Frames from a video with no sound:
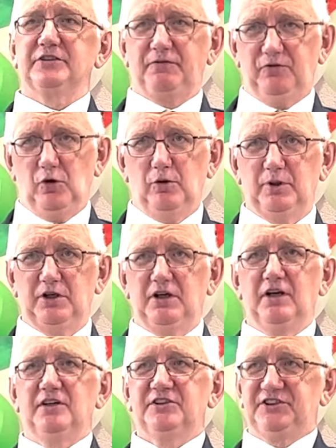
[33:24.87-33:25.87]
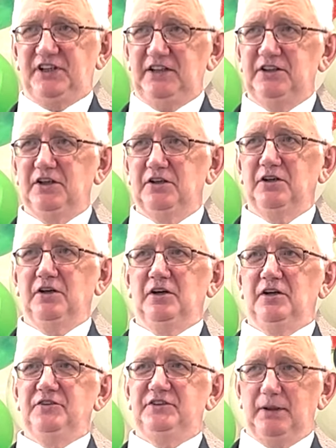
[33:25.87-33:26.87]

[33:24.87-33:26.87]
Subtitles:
as a former senior